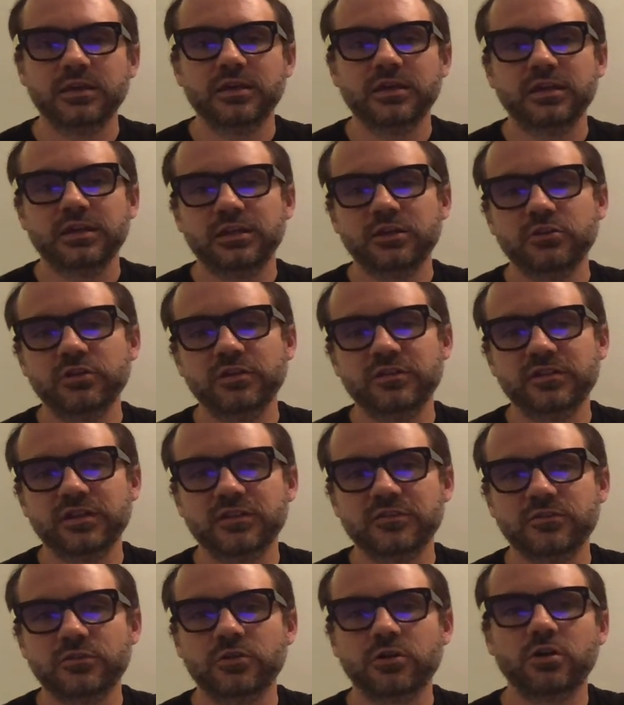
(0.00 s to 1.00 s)
Here he says
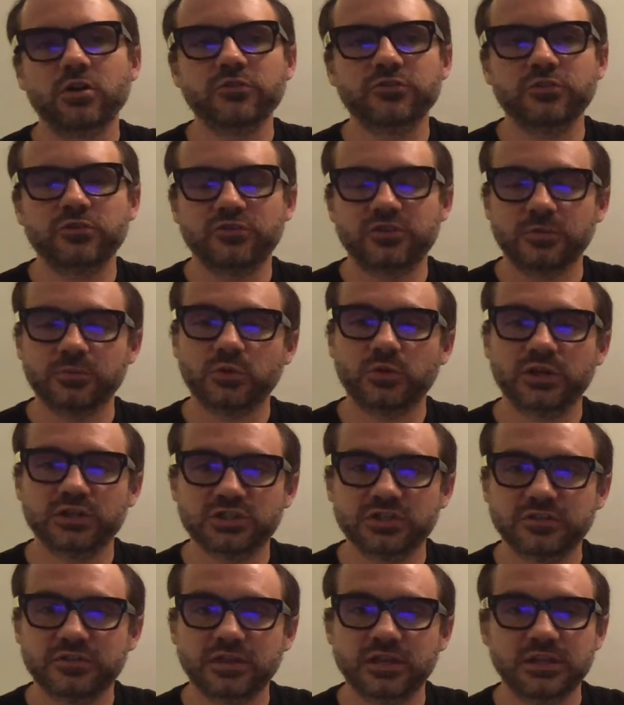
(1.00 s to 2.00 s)
there are also some
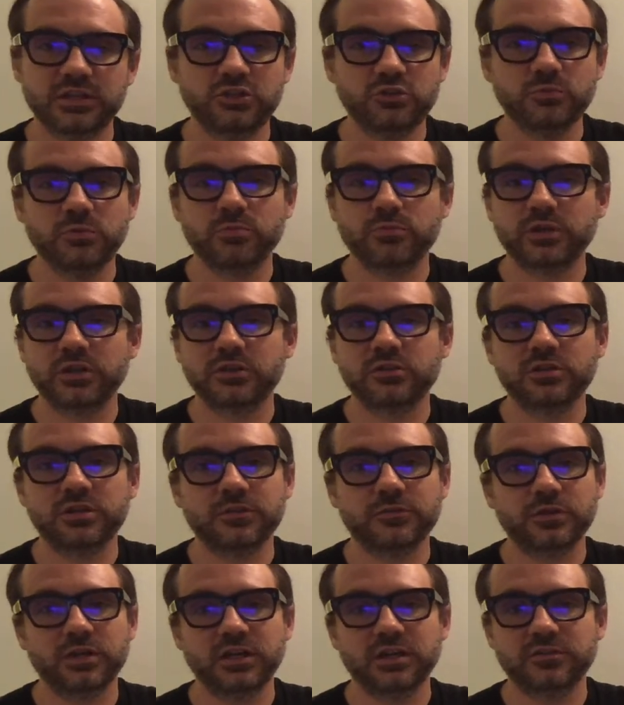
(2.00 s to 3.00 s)
questions that a human brain could
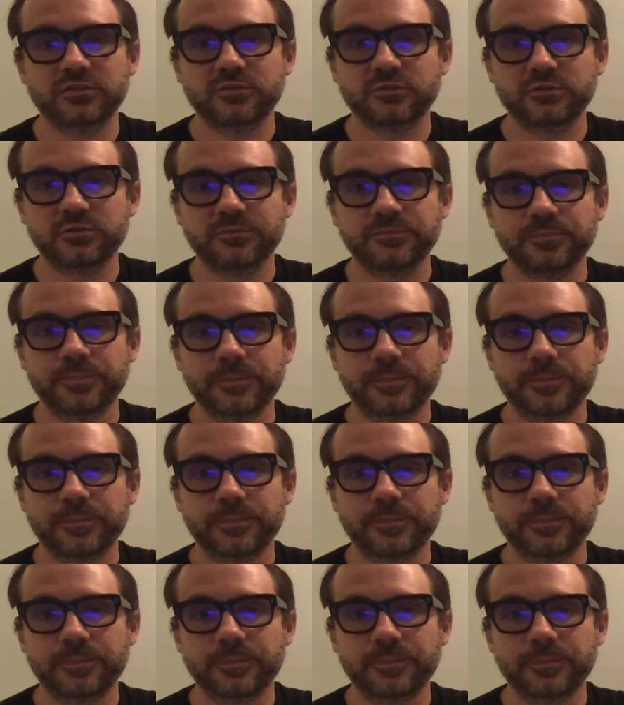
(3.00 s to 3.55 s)
never answer.